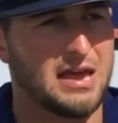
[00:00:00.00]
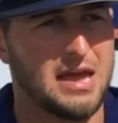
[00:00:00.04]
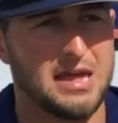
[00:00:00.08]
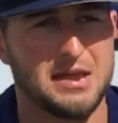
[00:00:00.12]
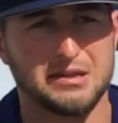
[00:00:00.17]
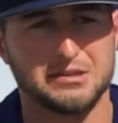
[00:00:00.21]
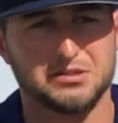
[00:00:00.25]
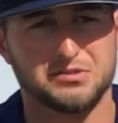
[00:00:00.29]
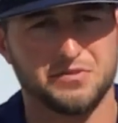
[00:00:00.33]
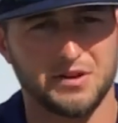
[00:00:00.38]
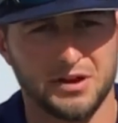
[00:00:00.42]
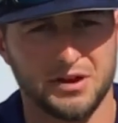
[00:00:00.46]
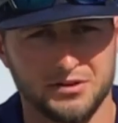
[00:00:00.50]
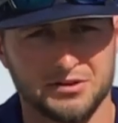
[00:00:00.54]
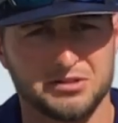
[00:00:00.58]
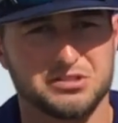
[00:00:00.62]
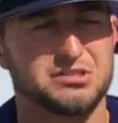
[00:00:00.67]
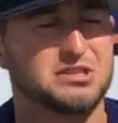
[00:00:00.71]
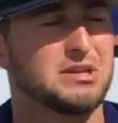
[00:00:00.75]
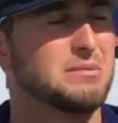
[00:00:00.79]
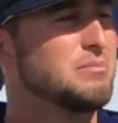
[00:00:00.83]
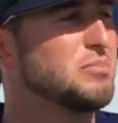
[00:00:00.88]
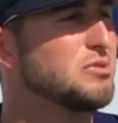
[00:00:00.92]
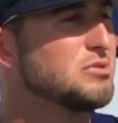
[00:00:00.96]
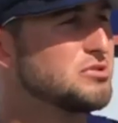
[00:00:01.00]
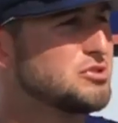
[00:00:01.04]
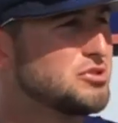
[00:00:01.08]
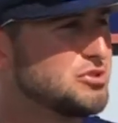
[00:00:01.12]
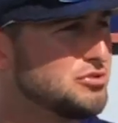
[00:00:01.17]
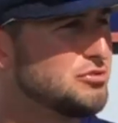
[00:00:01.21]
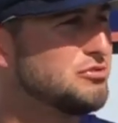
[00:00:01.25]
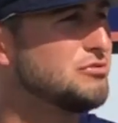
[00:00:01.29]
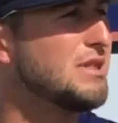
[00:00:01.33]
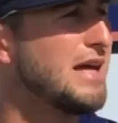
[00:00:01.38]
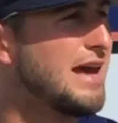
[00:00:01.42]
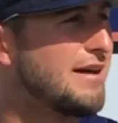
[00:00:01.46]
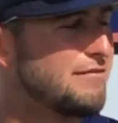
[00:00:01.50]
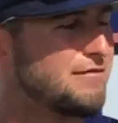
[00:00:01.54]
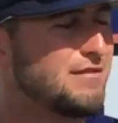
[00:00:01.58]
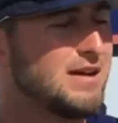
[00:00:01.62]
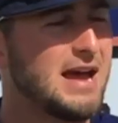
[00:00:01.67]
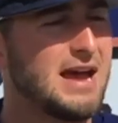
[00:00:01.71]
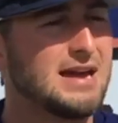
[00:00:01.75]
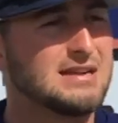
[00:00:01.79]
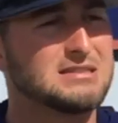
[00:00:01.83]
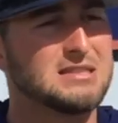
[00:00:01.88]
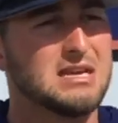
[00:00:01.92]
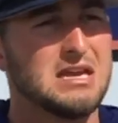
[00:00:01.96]
and it's very simple to that
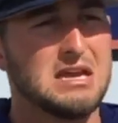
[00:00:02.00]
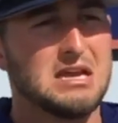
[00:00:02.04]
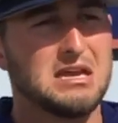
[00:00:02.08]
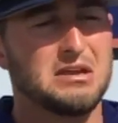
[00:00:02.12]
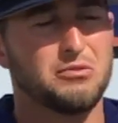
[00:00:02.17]
fact.